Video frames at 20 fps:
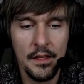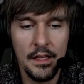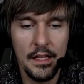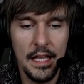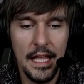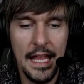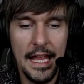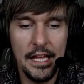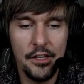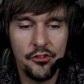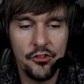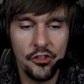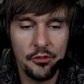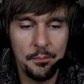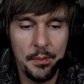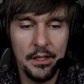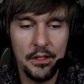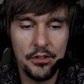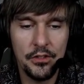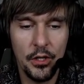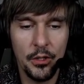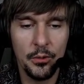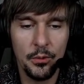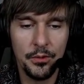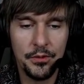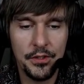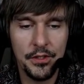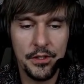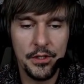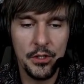it's just been told
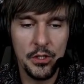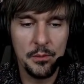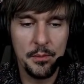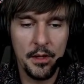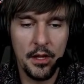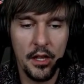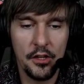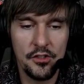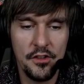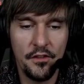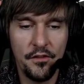to do because you